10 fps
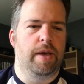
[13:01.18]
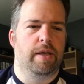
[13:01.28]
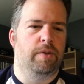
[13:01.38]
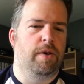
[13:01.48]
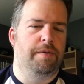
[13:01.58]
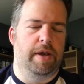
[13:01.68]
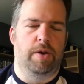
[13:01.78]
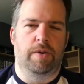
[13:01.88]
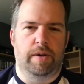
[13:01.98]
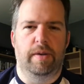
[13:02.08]
weeks, I'll do a
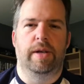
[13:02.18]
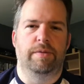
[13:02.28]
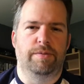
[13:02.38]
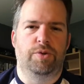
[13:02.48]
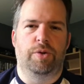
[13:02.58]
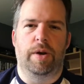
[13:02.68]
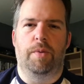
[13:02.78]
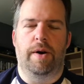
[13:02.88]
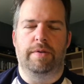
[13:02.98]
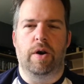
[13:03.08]
video and show you
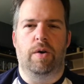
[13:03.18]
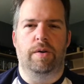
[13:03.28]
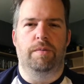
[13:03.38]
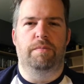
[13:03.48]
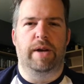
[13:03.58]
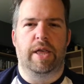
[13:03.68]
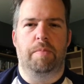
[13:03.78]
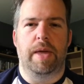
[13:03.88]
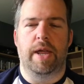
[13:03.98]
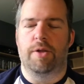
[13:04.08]
what I've got and my
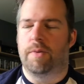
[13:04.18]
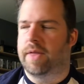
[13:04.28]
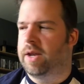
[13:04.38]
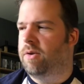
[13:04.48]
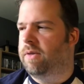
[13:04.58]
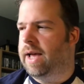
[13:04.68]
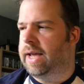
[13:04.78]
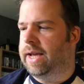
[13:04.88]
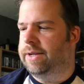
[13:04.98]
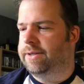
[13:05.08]
experience with it and all
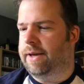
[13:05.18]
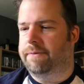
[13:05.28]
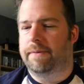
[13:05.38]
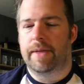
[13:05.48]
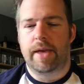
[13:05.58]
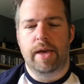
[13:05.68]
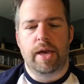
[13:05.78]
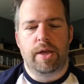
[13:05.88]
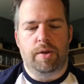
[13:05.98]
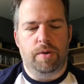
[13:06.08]
that kind of stuff.
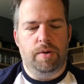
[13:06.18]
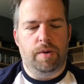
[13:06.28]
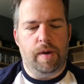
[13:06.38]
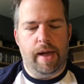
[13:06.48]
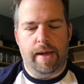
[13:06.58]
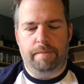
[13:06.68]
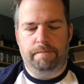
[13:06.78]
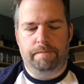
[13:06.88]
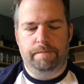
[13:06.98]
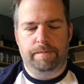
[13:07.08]
So
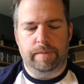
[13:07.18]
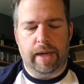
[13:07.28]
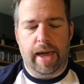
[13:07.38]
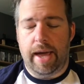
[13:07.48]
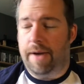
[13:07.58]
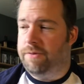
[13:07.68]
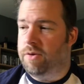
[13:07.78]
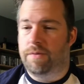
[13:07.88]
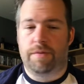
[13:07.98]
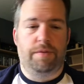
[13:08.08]
yeah, if
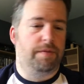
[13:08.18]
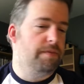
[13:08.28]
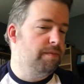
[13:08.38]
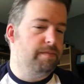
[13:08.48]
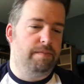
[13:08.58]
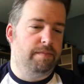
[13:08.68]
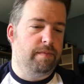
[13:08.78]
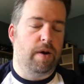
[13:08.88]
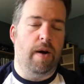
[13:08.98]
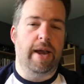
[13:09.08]
you've
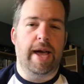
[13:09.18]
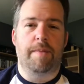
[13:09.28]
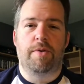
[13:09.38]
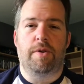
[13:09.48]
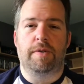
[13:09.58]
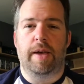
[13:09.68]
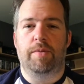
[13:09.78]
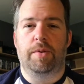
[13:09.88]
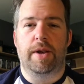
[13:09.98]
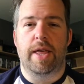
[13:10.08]
got any Amsoft
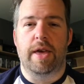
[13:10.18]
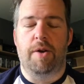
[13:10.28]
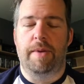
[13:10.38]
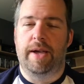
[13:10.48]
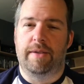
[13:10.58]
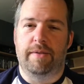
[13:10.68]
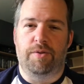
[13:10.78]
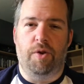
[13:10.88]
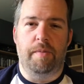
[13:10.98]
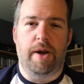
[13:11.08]
games you want to sell me,
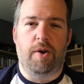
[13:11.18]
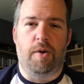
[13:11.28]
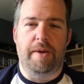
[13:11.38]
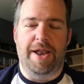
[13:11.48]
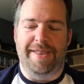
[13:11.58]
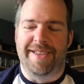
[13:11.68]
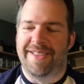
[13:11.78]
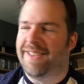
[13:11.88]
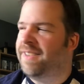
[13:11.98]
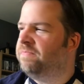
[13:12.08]
drop me a comment.
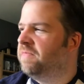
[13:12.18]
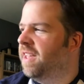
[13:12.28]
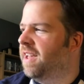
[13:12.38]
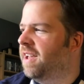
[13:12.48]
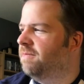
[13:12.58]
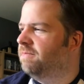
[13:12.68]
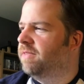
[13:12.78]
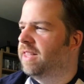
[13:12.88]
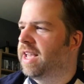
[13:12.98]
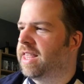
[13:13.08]

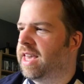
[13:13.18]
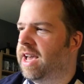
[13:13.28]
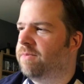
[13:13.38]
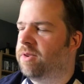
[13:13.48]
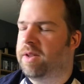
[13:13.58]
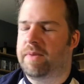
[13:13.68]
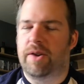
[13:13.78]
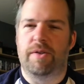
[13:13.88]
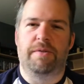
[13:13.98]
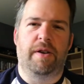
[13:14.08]
Like I say, I'm going to be
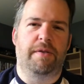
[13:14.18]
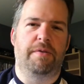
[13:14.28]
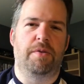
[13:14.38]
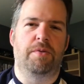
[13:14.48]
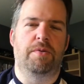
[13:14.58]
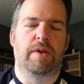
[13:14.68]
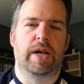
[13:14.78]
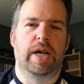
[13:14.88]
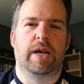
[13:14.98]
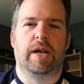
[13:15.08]
going for a full
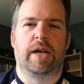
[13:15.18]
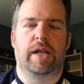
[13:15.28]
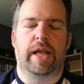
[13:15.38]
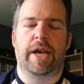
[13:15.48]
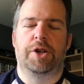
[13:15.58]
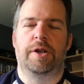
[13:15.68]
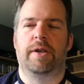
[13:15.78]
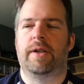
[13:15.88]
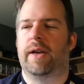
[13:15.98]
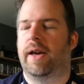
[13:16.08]

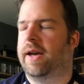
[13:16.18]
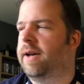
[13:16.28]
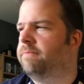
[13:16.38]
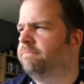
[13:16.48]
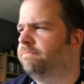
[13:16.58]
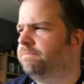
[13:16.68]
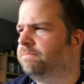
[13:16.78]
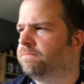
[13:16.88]
collection. I